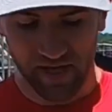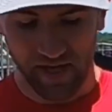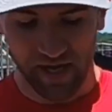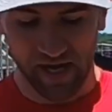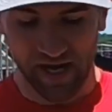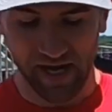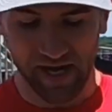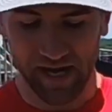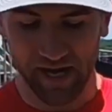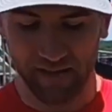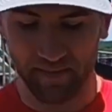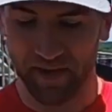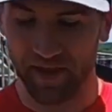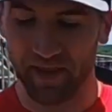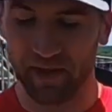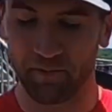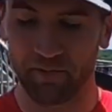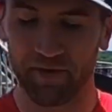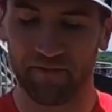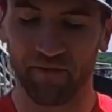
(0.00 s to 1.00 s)
And
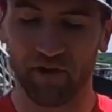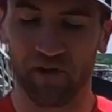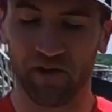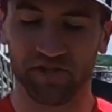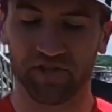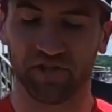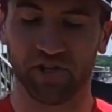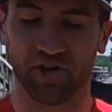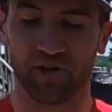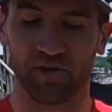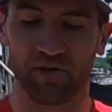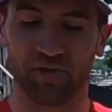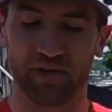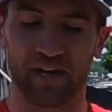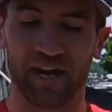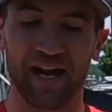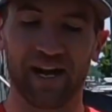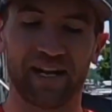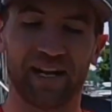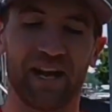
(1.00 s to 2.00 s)
then we've also
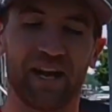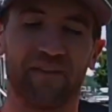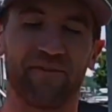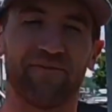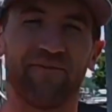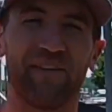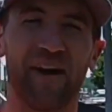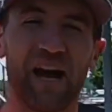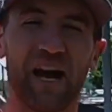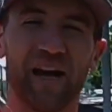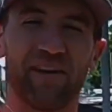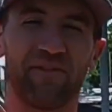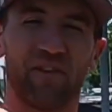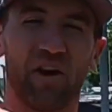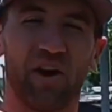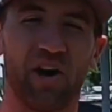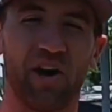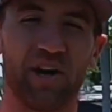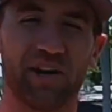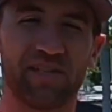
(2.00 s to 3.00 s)
got a
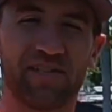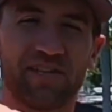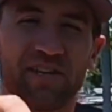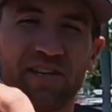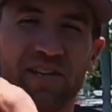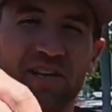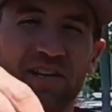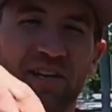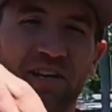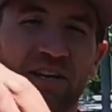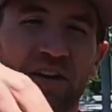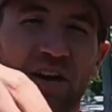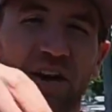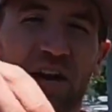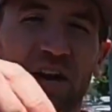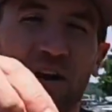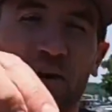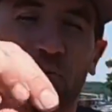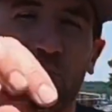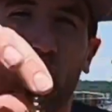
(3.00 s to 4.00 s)
5/0